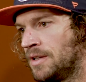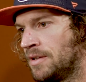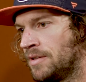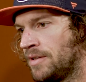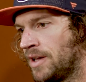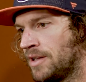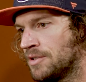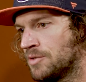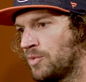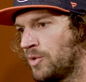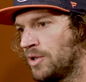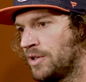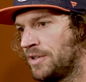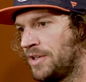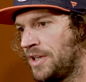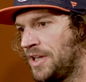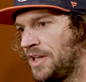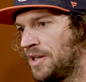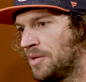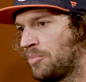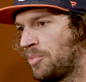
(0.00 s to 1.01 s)
that is willing
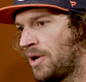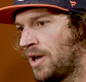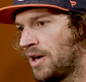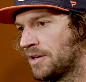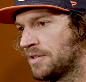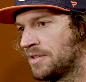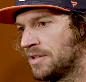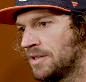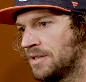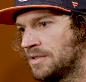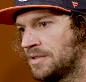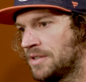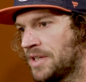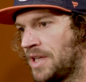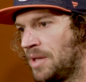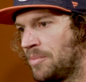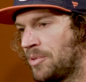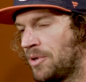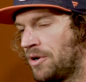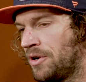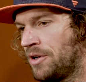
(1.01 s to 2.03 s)
to eat a puck to, to
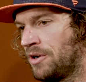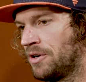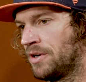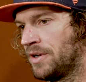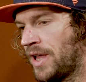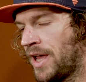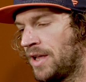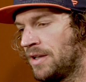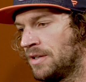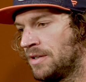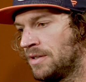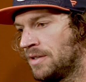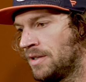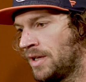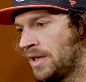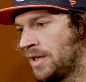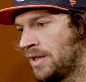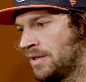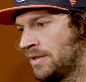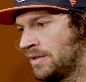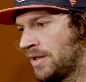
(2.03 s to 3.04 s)
keep it out of your net,
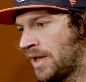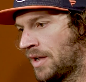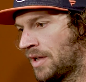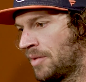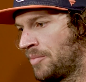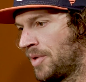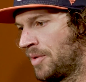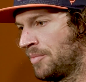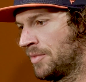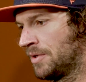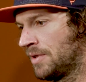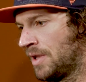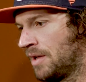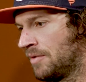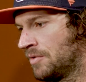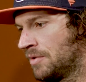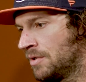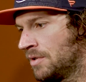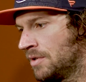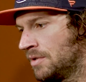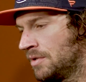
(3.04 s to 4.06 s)
and that commitment
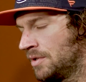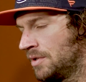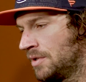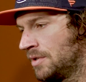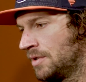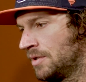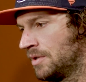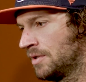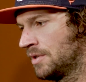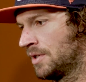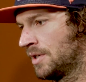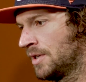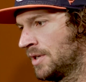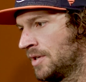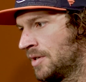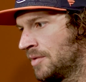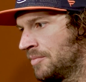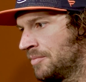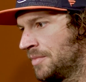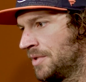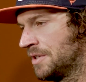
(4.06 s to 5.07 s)
level
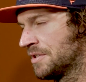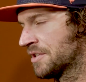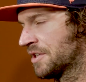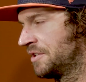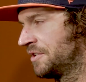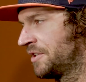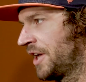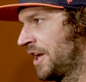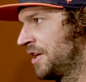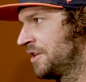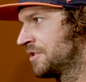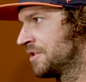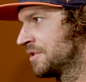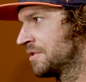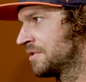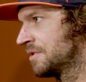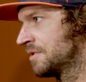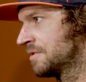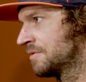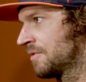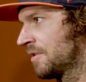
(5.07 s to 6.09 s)
um, is
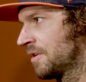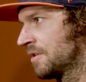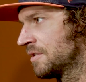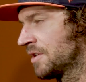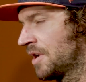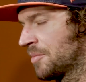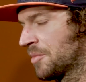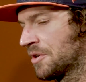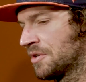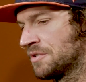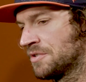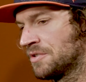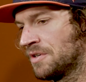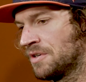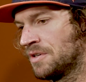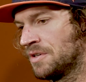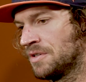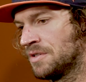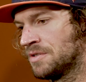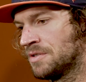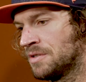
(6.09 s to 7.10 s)
contagious as far as I'm
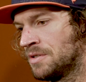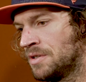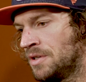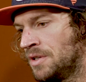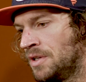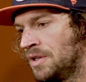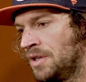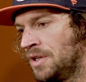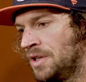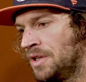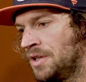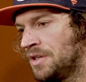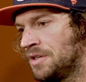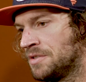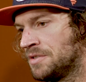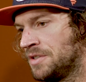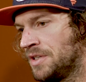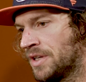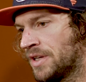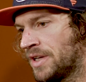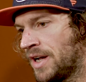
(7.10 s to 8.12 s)
concerned. Is you
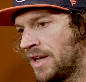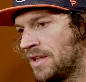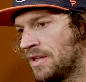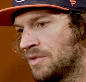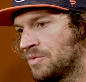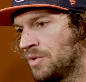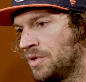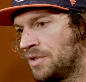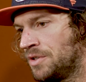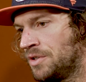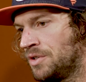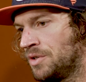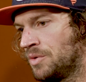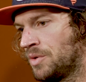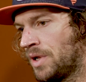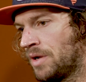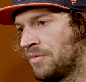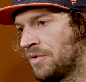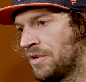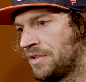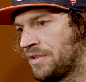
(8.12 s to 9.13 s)
see a guy that's willing to do
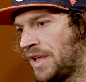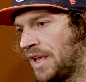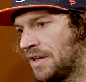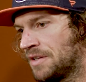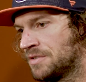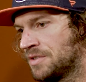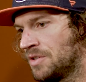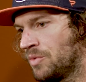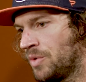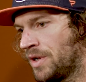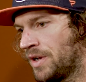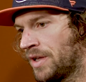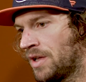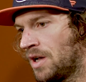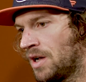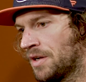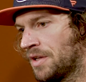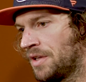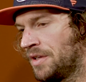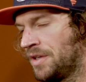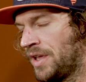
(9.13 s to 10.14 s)
whatever it takes to win a
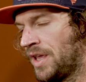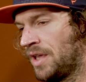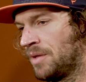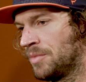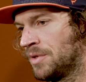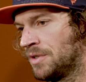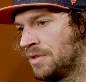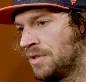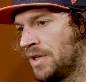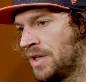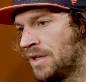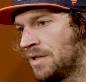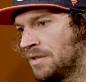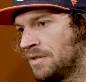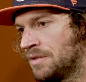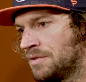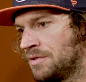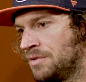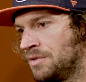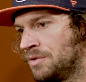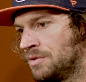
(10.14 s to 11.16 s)
hockey game and
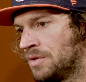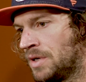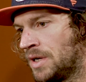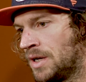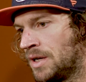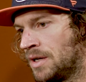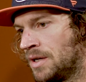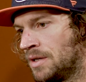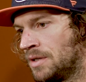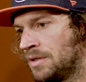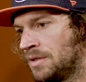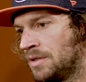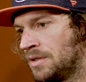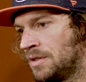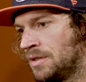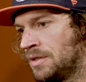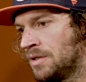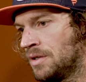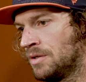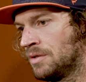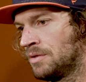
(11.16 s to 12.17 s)
and to uh,
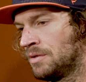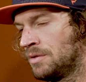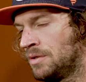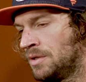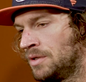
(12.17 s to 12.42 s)
you know